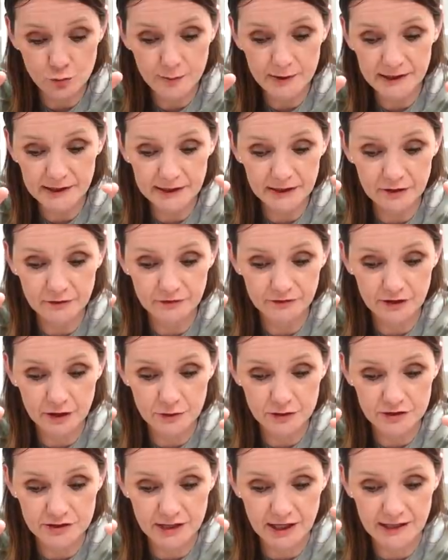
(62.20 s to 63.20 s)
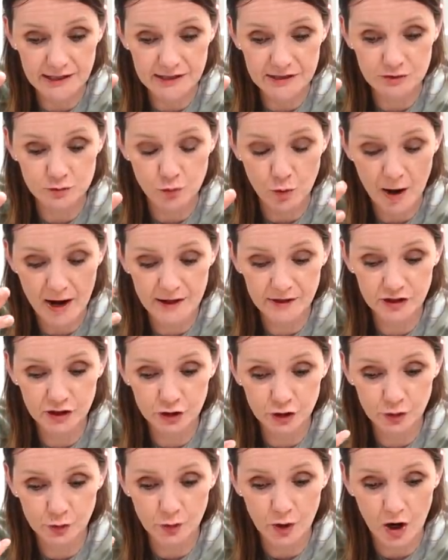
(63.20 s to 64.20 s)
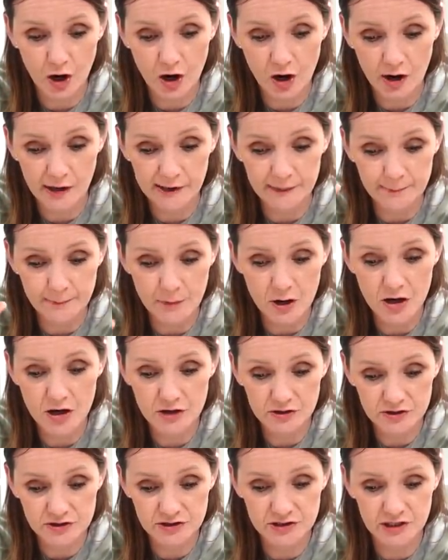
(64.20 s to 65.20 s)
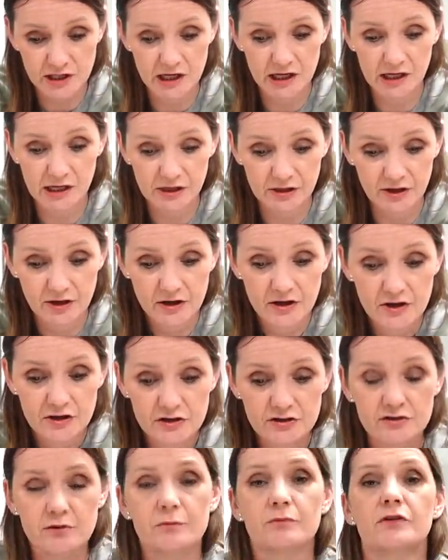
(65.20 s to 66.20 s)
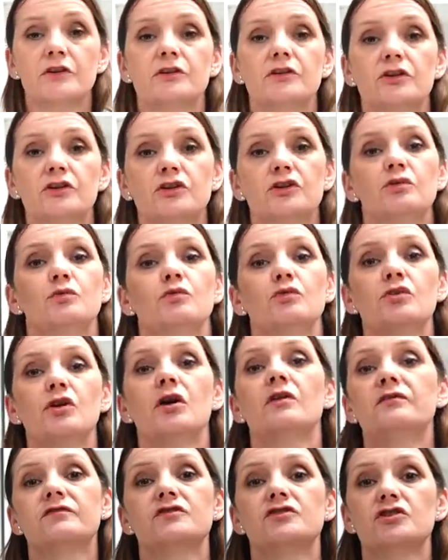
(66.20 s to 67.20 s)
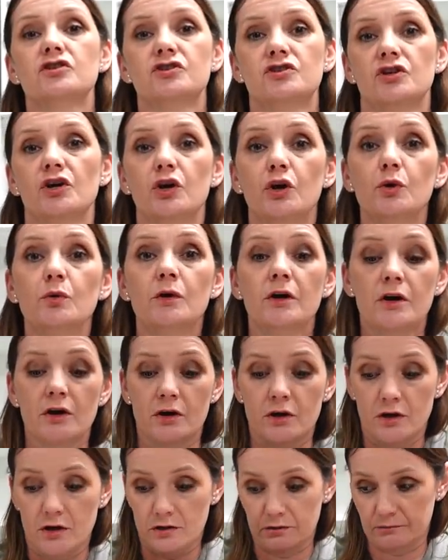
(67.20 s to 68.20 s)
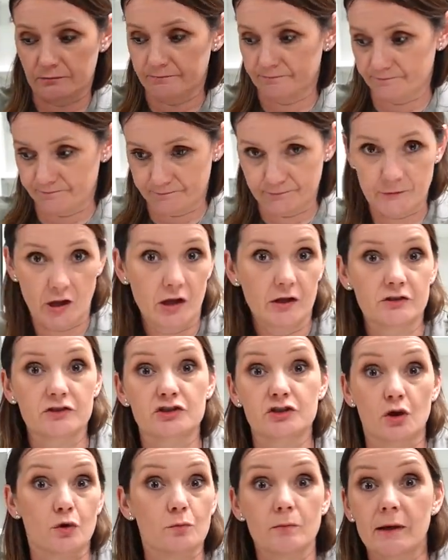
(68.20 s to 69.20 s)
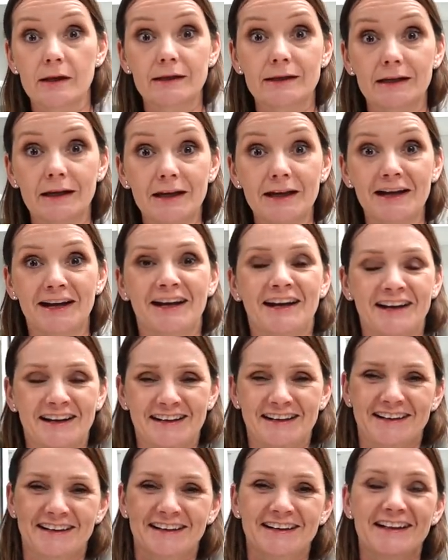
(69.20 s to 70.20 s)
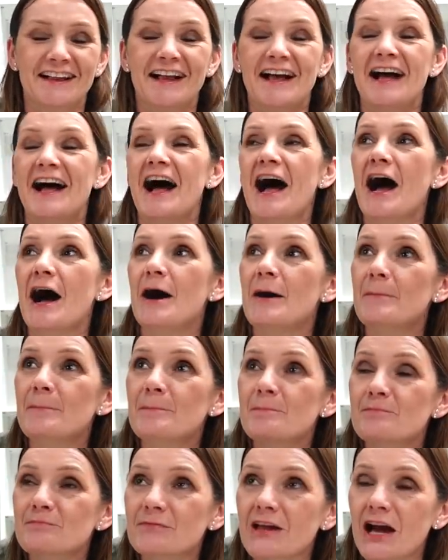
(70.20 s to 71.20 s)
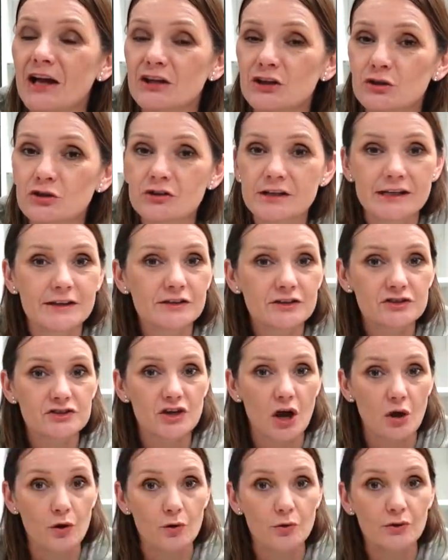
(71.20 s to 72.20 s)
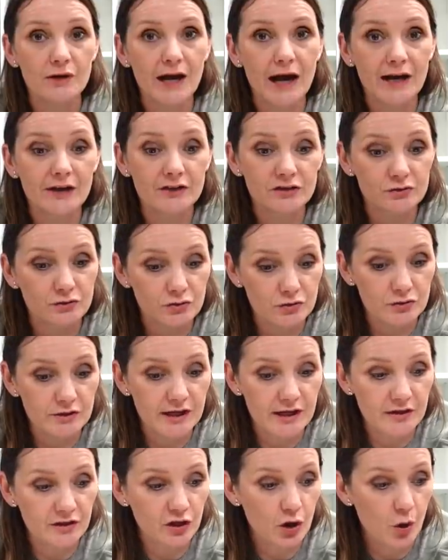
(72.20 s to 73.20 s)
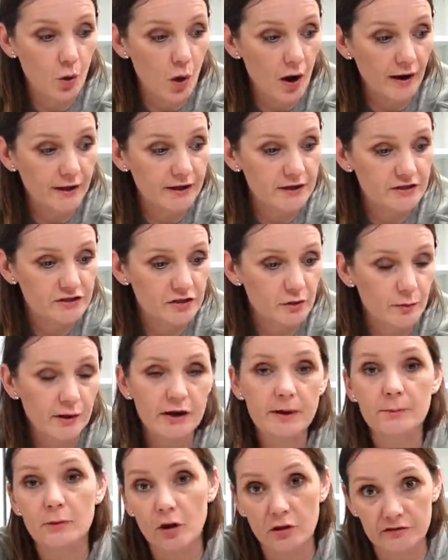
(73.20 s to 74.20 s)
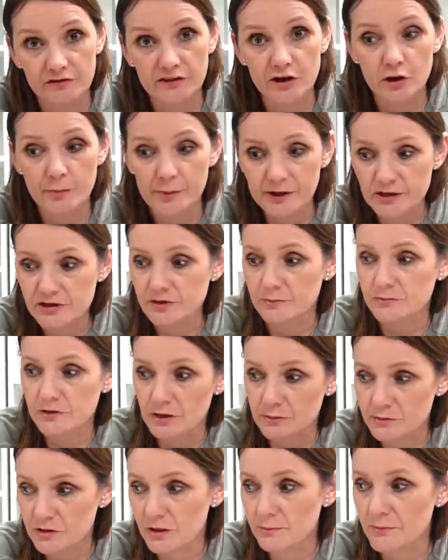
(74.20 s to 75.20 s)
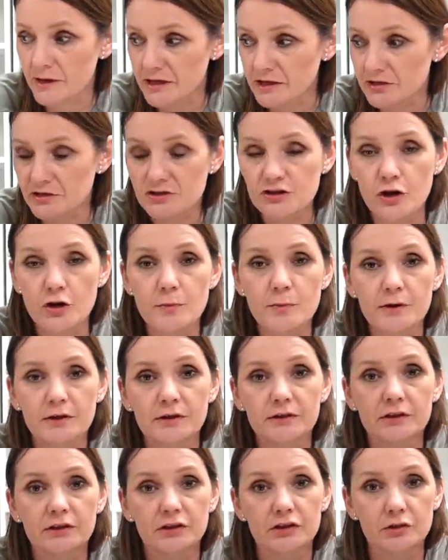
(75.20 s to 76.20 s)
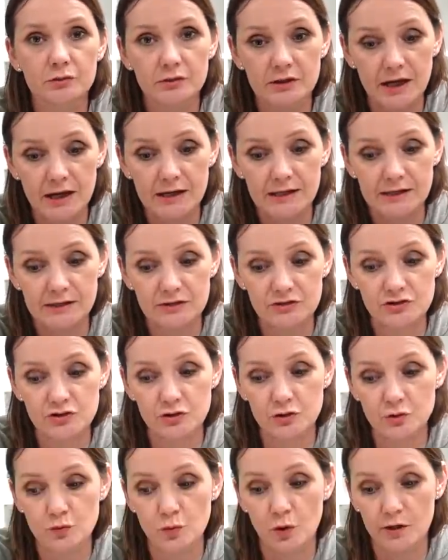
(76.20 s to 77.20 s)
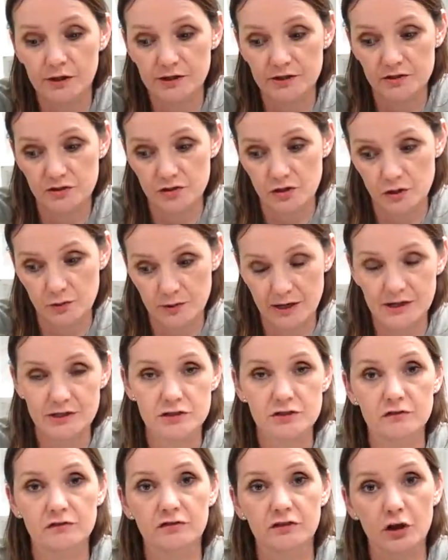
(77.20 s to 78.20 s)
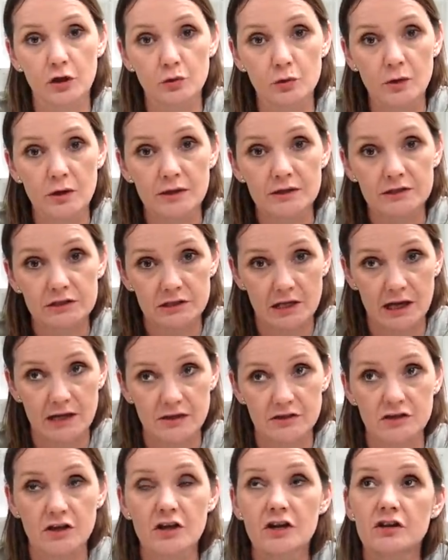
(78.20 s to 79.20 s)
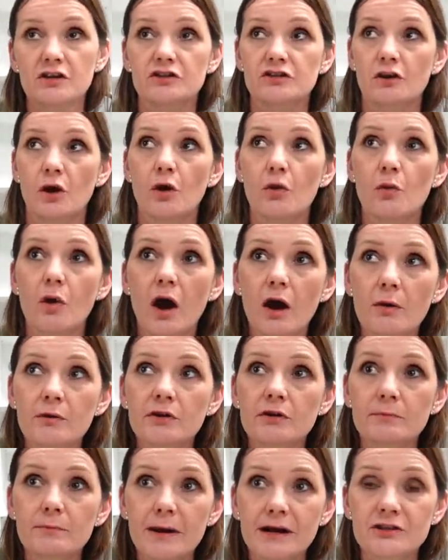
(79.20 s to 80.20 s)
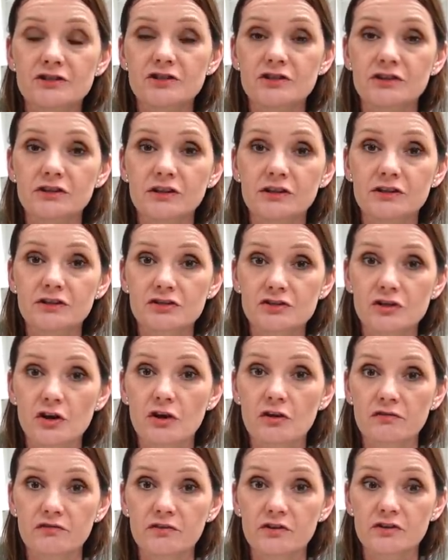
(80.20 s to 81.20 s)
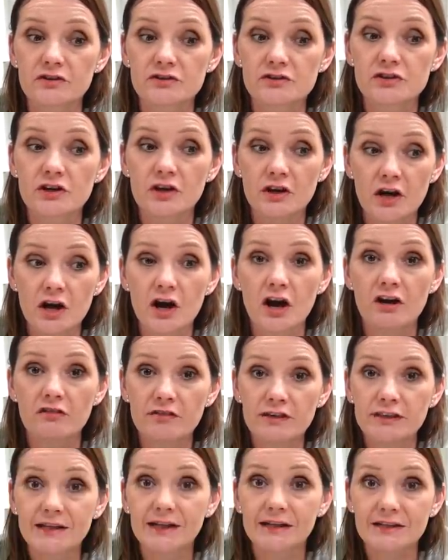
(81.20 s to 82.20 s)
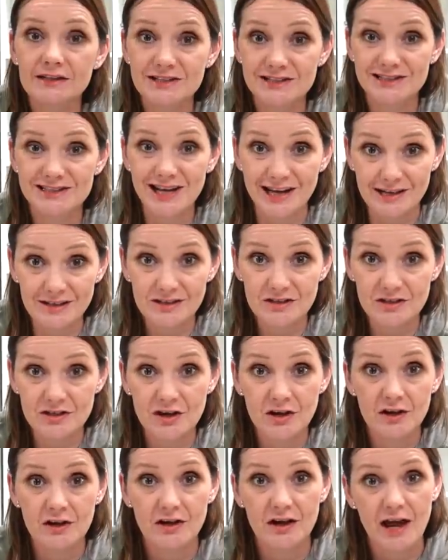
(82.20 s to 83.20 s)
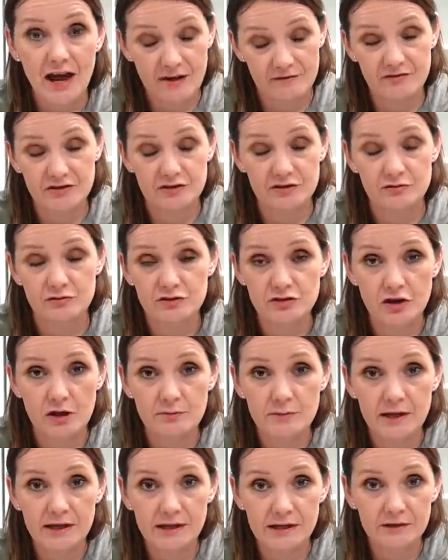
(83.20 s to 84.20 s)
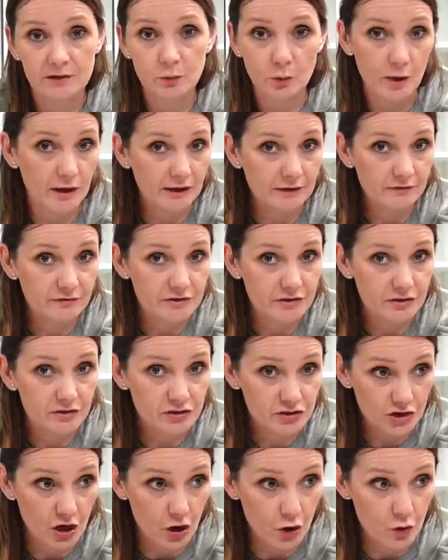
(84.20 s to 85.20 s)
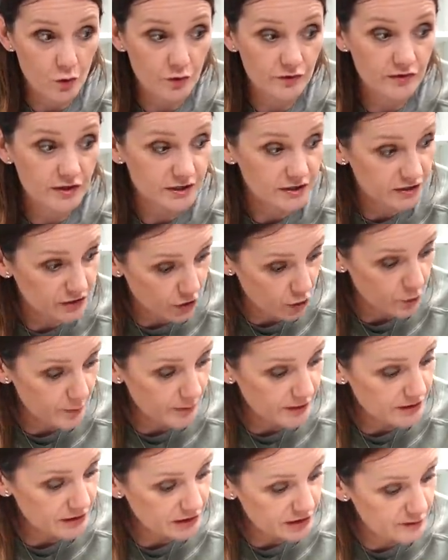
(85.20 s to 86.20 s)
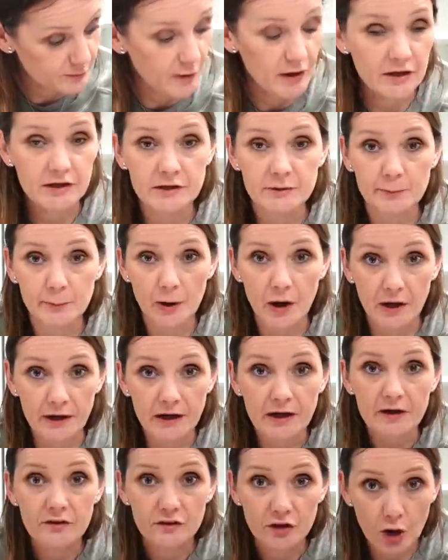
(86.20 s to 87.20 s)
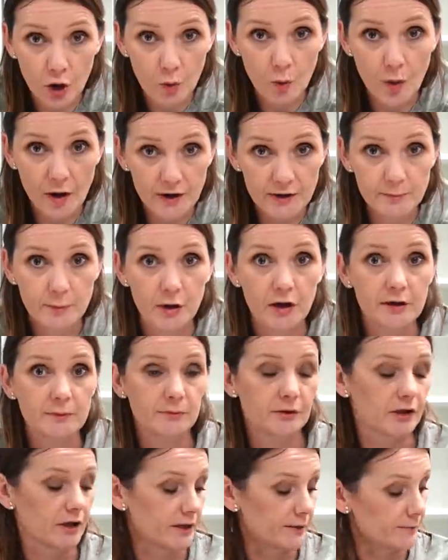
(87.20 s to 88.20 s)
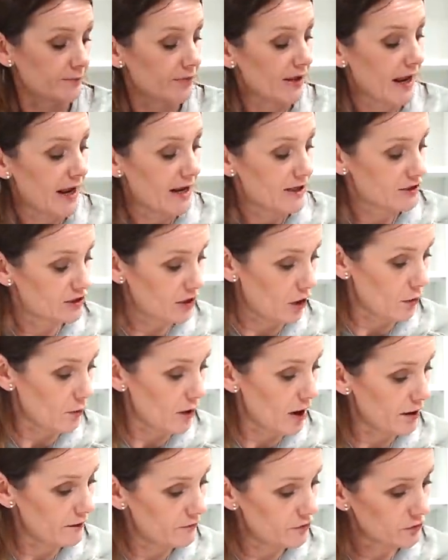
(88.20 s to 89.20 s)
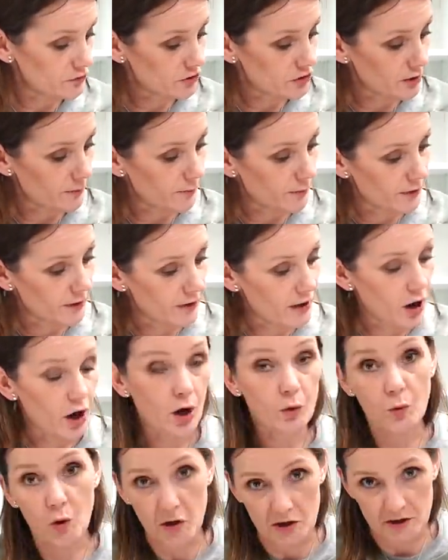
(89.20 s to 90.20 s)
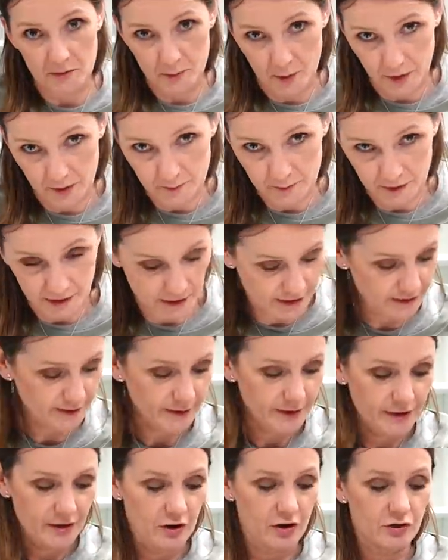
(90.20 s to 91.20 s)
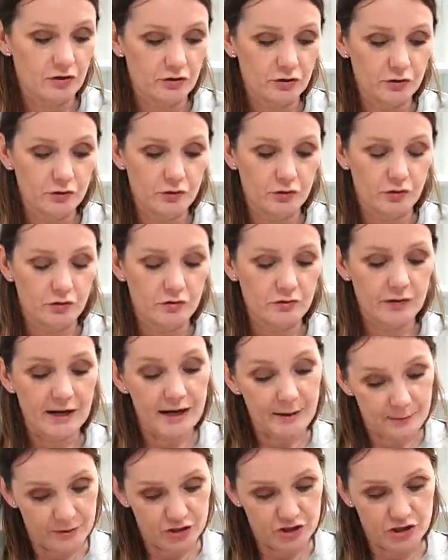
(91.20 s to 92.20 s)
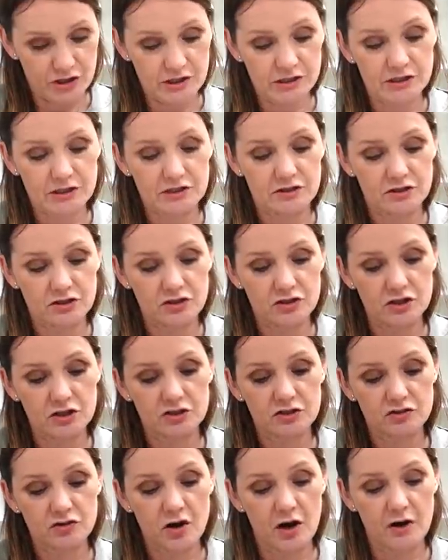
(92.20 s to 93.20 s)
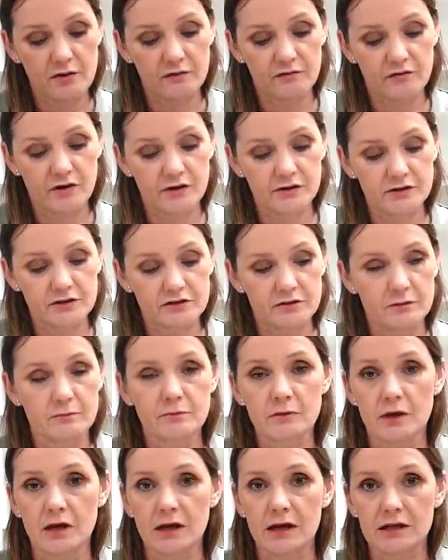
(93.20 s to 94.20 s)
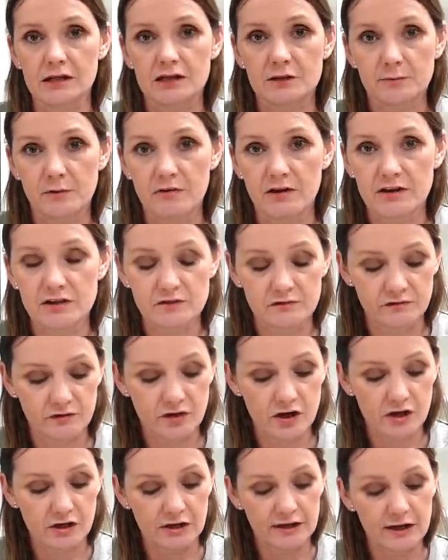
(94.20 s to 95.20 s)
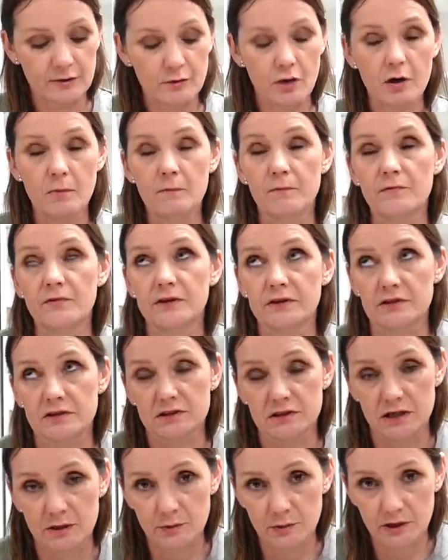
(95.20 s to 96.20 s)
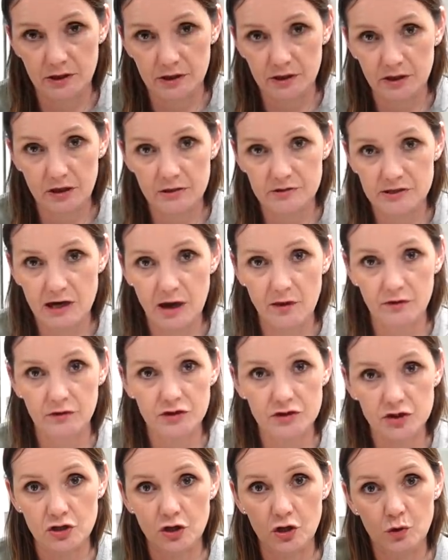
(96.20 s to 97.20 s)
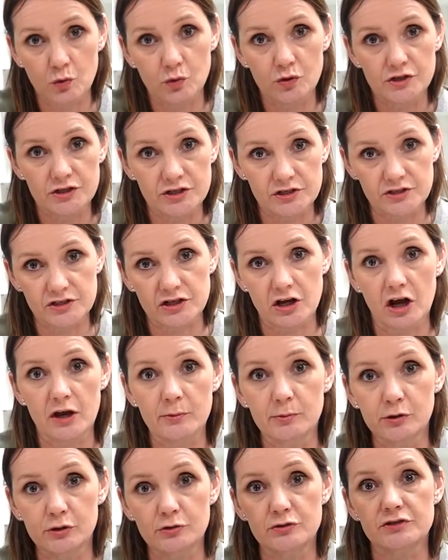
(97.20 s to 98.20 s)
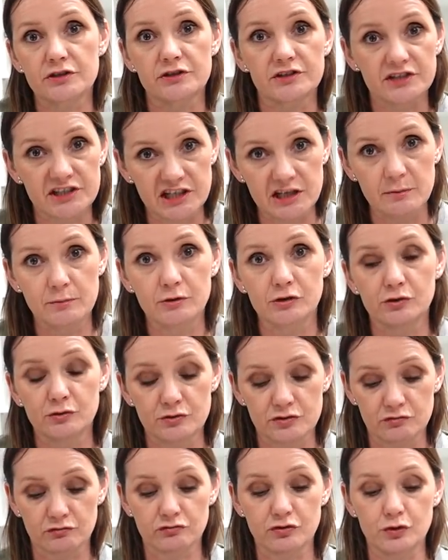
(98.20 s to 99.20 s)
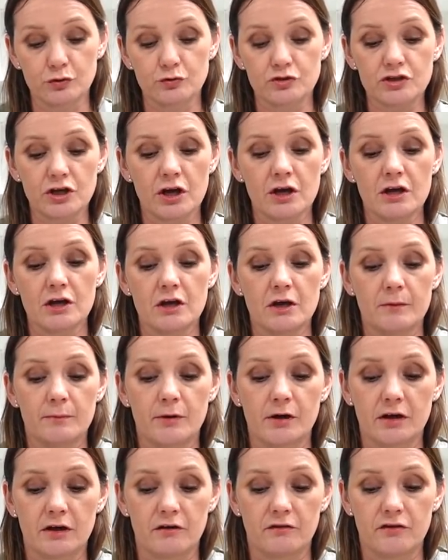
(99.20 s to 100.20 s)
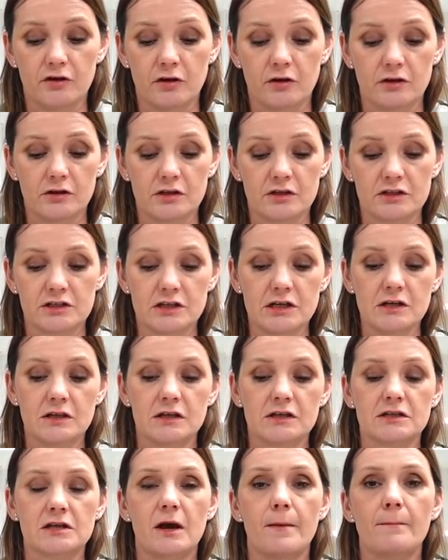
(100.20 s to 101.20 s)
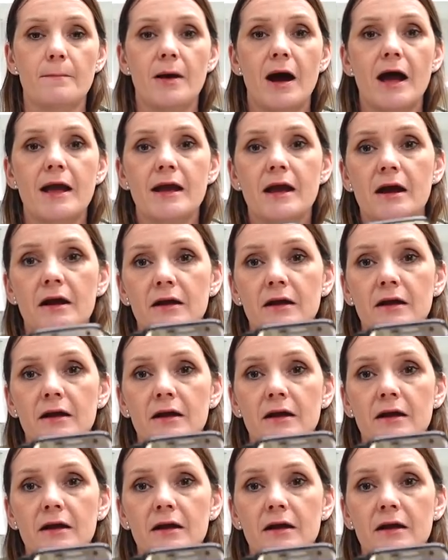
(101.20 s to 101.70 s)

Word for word: meaning of flow state is when you are immersed in something that you love to do, soap making, um, and you're in the zone and you're in the quiet. So when I'm not filming, sometimes I'm making soap and you get into what is known as the flow state. So I would imagine that surfers are in that state every single time they hit the waves. So this soap is inspired by the Hawaii pipeline. So I've looked up Hawaii pipeline on Google Images to just try and find some inspiration for colour. Now obviously we're going to go down the turquoise and sky blues and sea blues route, but if you can see this on my